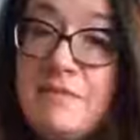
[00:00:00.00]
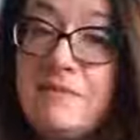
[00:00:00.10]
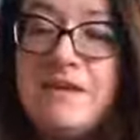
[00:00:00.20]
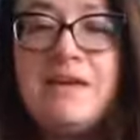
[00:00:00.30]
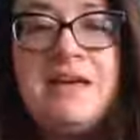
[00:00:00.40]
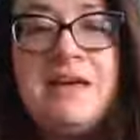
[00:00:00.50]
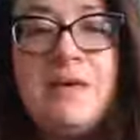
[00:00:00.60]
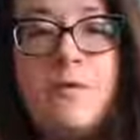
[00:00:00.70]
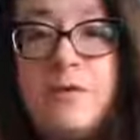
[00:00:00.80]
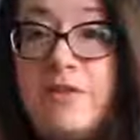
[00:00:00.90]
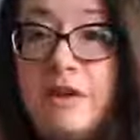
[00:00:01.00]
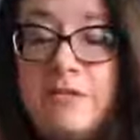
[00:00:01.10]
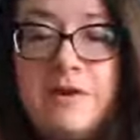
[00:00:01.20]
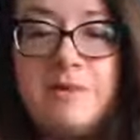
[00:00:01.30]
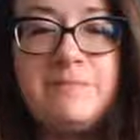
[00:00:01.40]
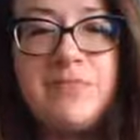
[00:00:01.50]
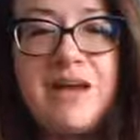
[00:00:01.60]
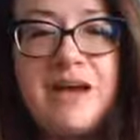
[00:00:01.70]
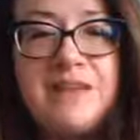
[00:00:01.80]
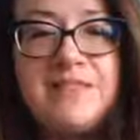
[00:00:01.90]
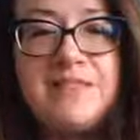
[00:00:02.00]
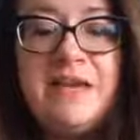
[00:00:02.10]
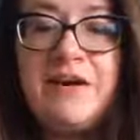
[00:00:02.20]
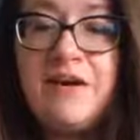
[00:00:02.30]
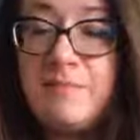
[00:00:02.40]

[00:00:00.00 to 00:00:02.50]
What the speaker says: maybe, or the other one, sitting